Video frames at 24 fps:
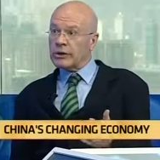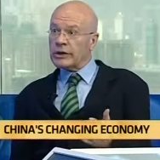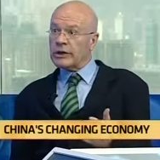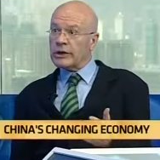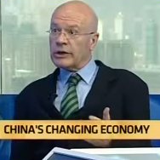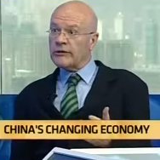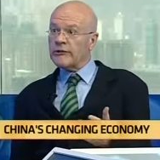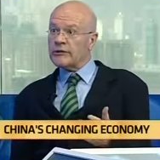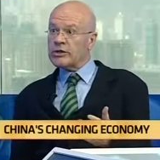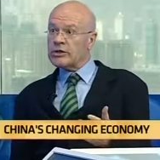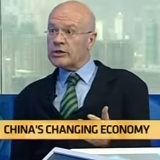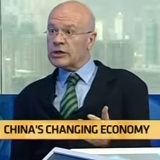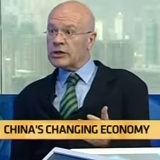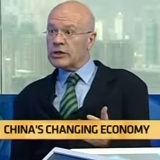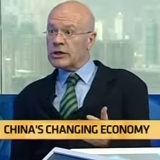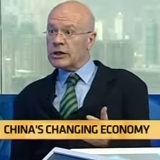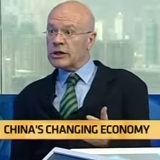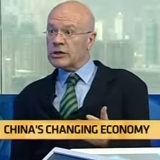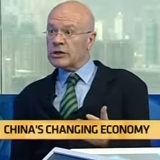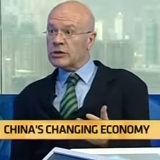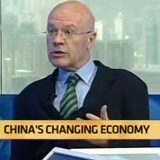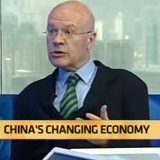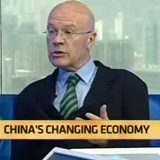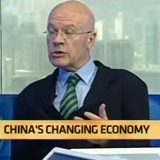what do they envision in the
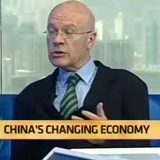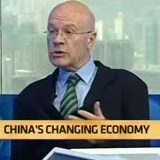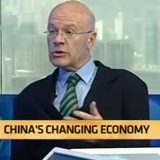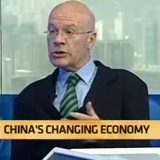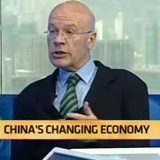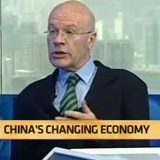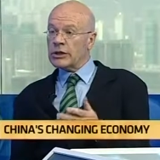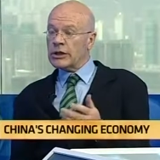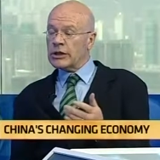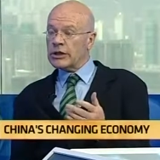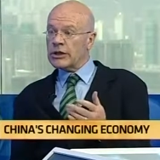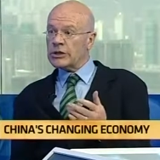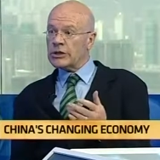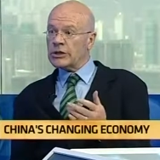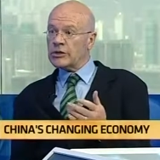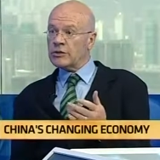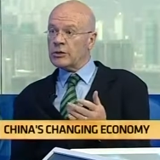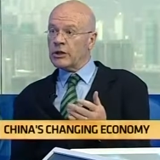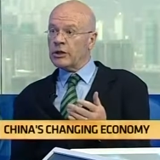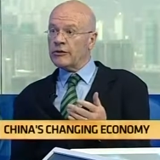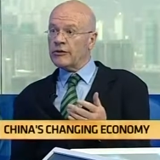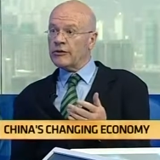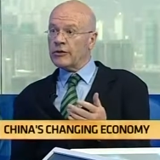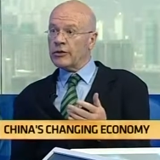latest, the latest
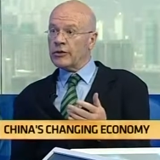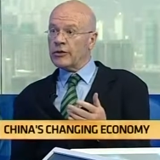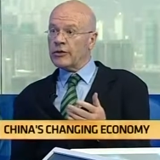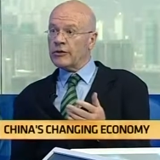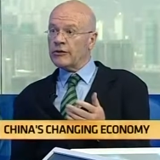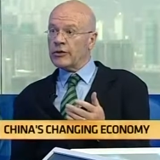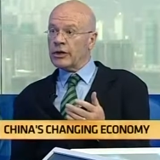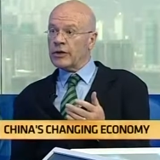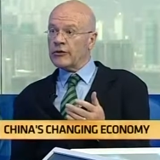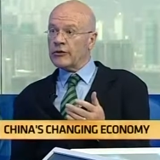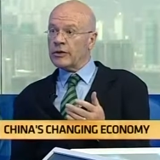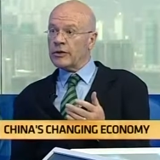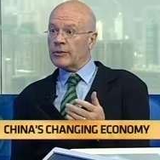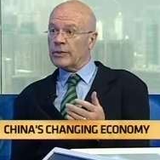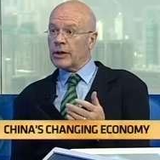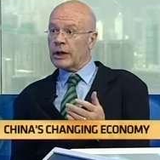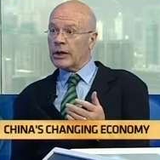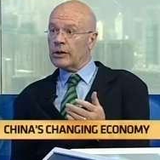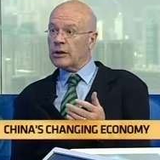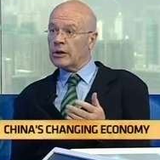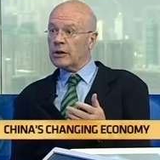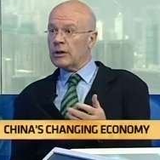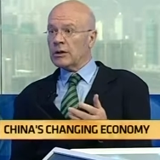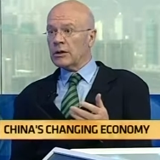12, five-year
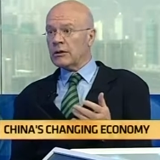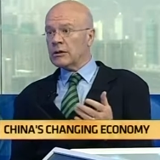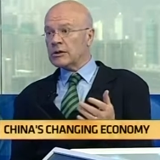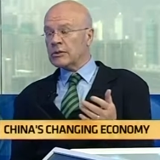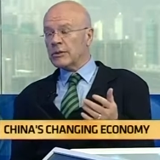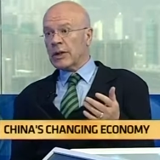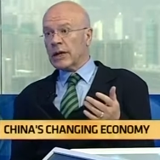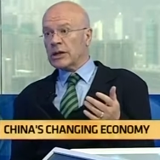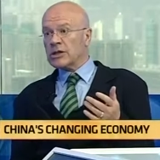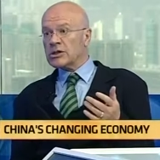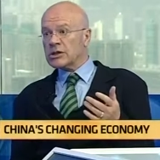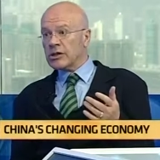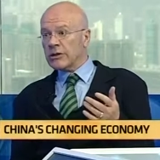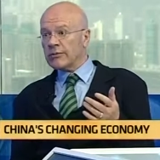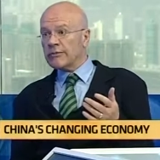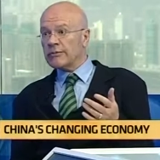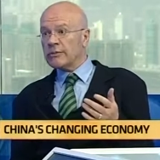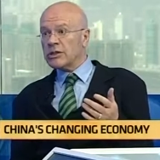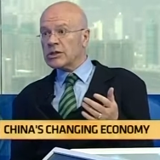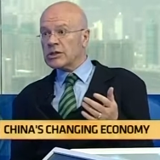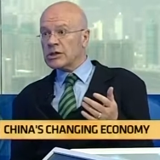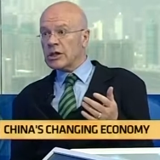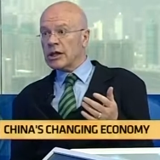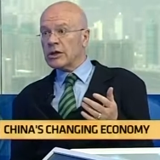plan? Mm -hmm. About
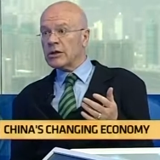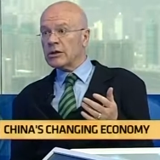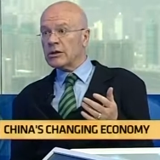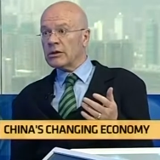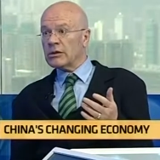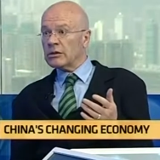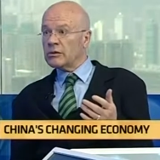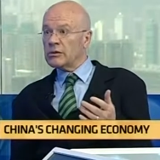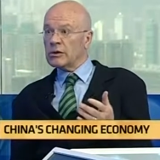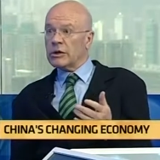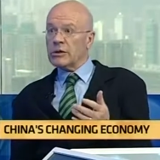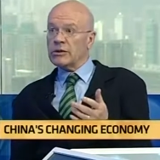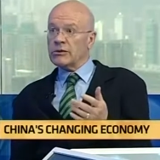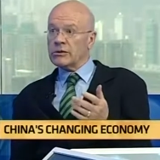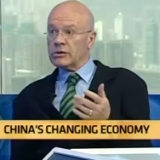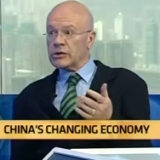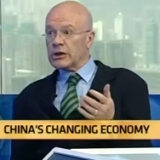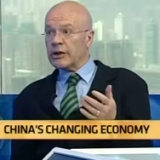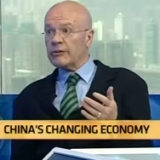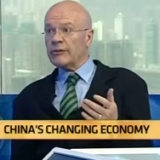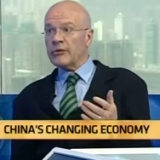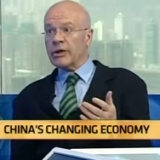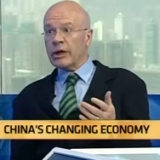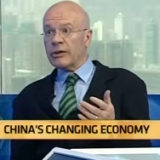7%. Right. About
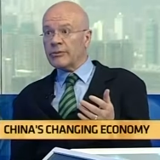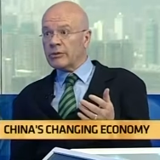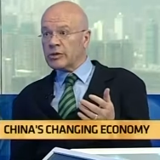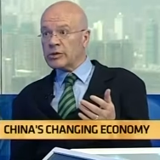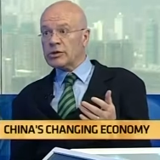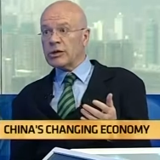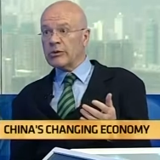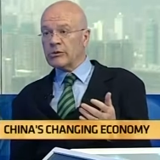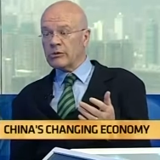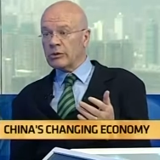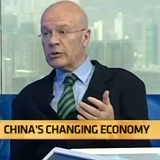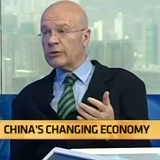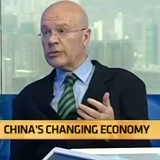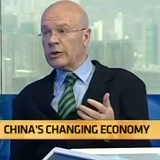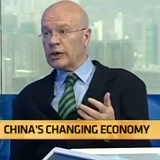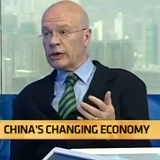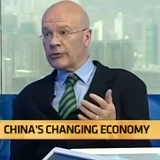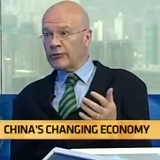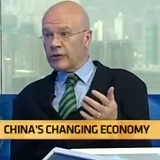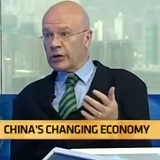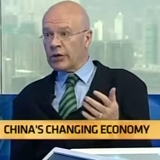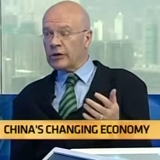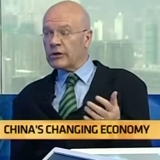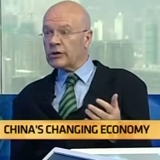7 or 8% would be
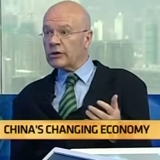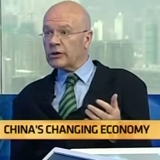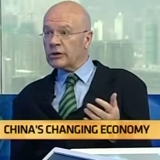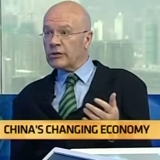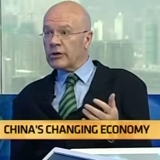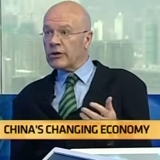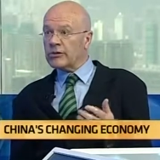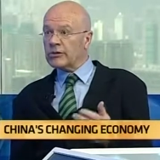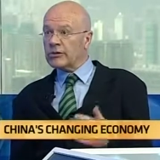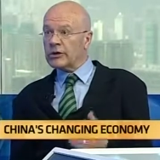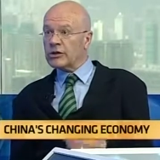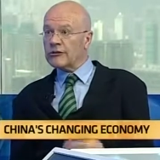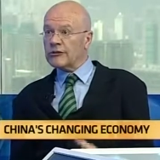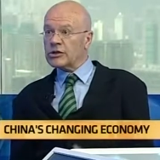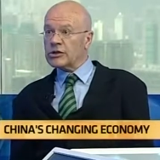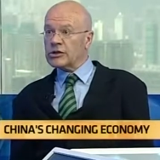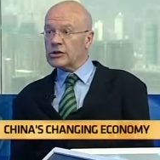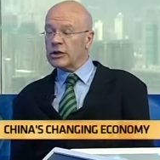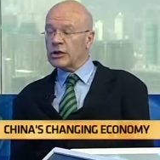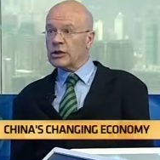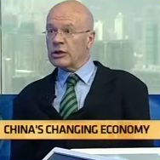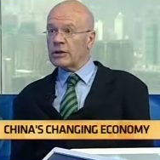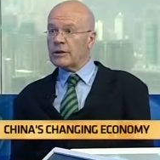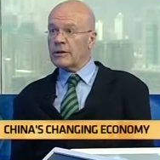a very good growth rate for
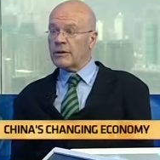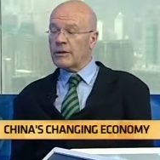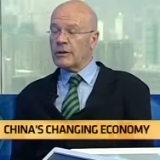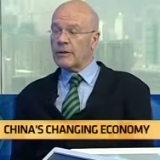China.